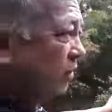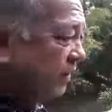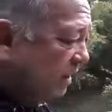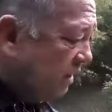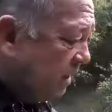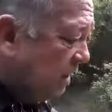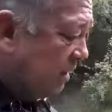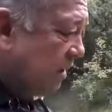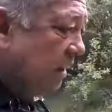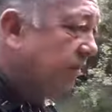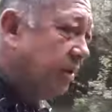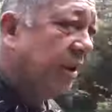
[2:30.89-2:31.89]
of the lake
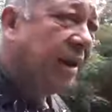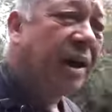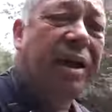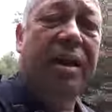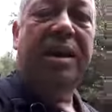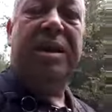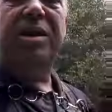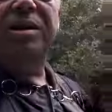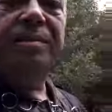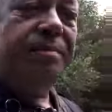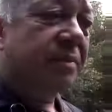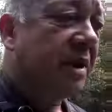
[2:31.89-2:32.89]
area there this is
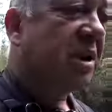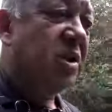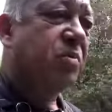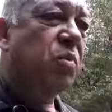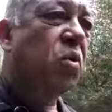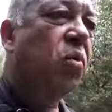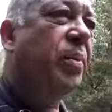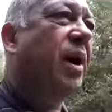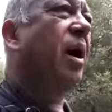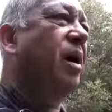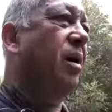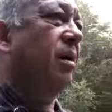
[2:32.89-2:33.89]
the small part